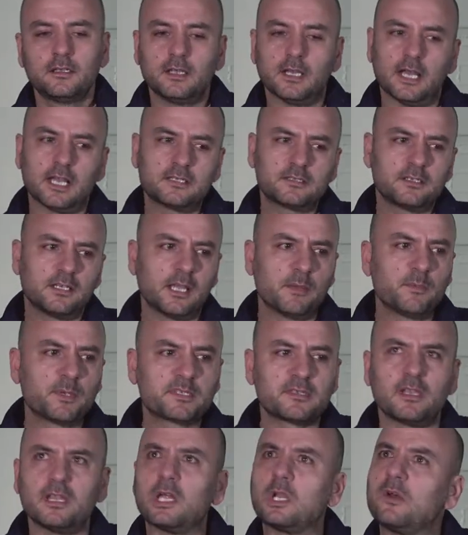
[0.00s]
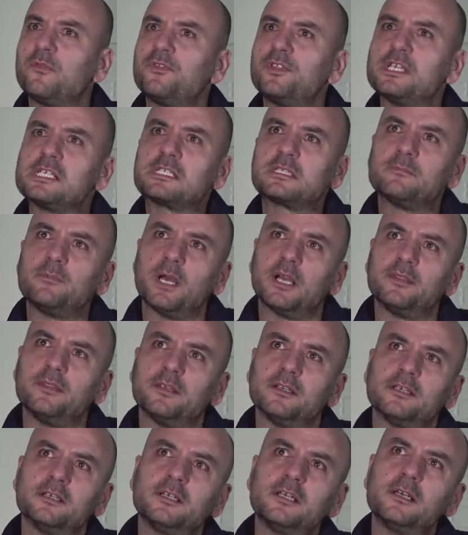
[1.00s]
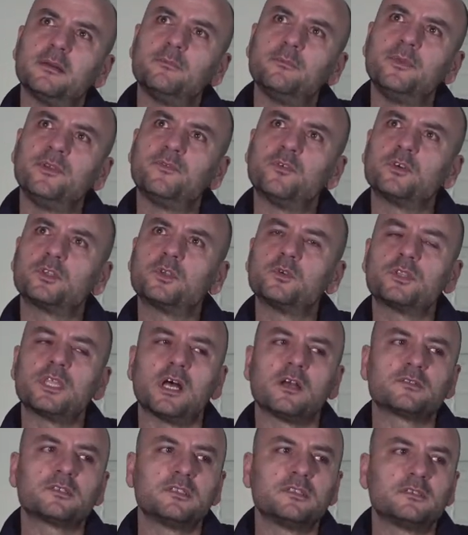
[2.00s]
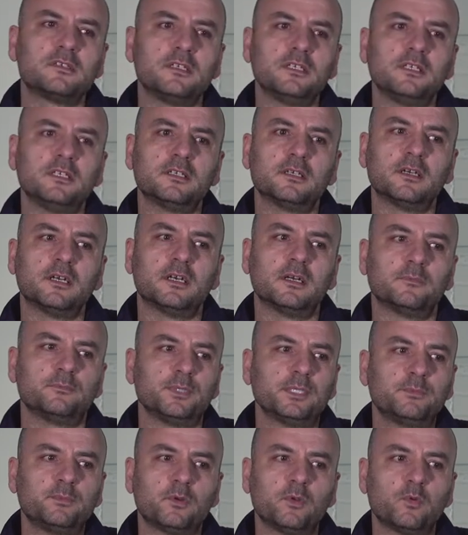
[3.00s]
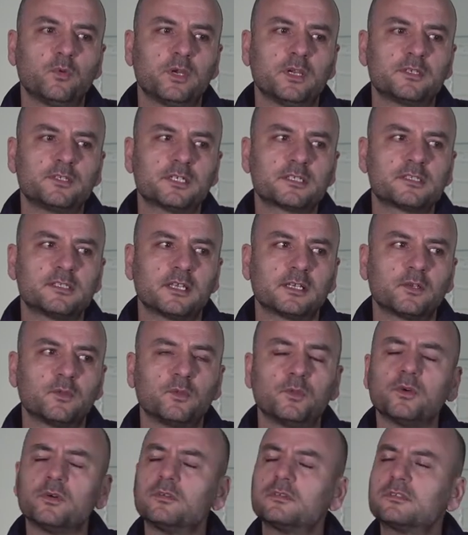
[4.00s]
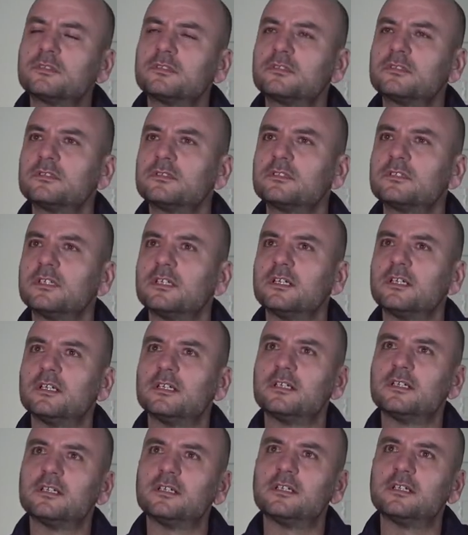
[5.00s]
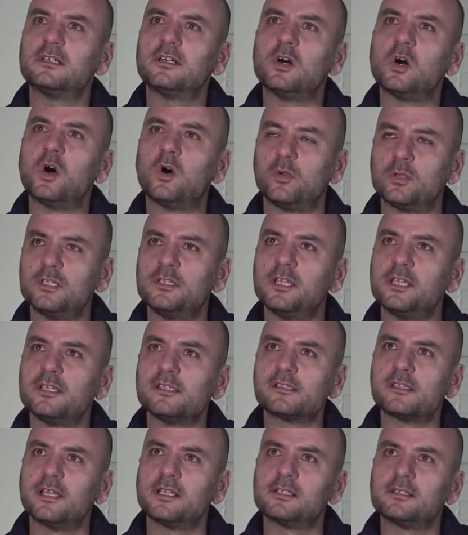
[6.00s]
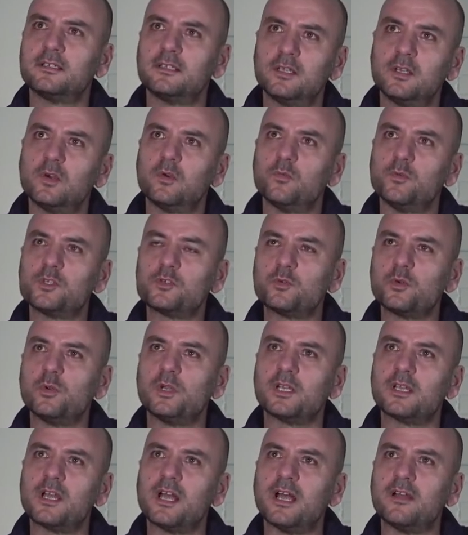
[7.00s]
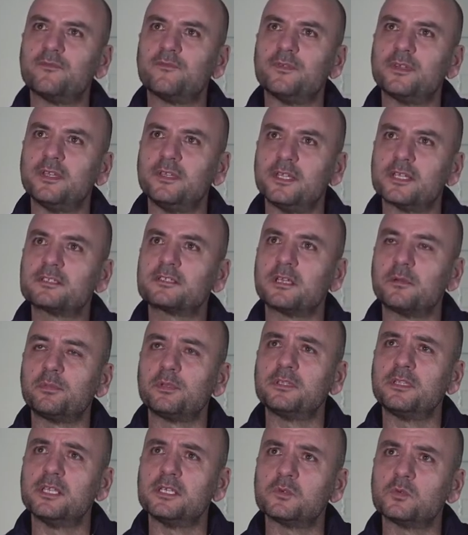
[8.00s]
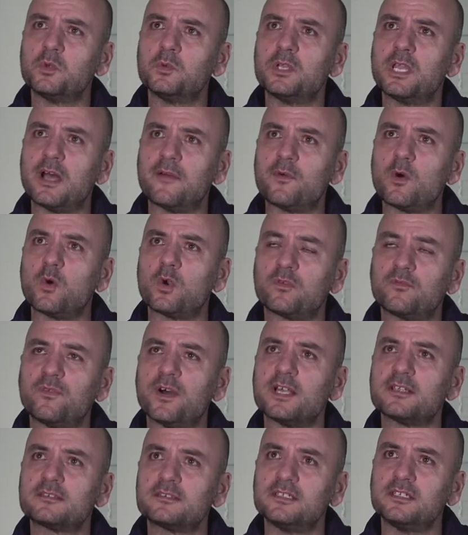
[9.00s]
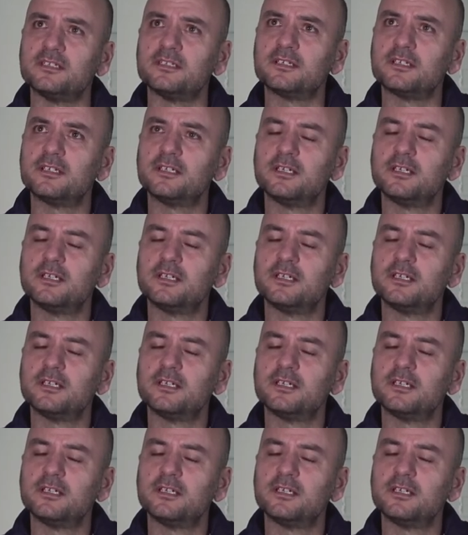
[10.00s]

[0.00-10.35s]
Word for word: Actually, I missed a lot of things about there. Before 2003, uh, people were just like on those holidays, like which we will have in the next couple of days, we will have our fasting.